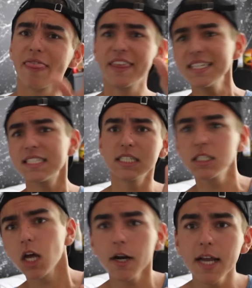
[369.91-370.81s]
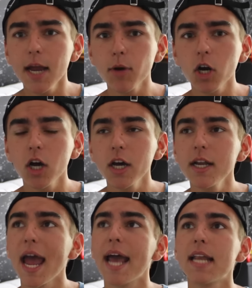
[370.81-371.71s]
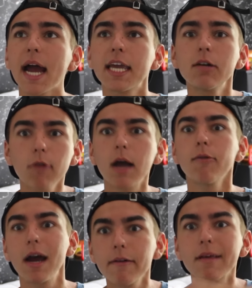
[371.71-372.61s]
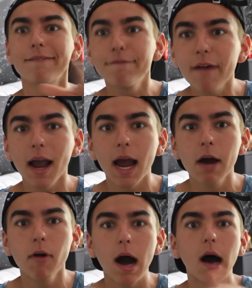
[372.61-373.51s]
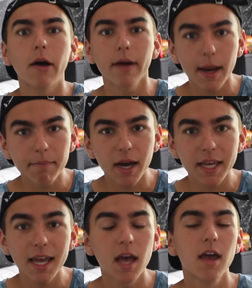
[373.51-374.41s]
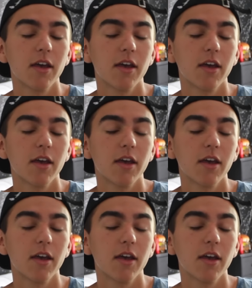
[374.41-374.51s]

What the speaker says: This is our neighborhood, and I can run wherever the f*** I want, alright, buddy?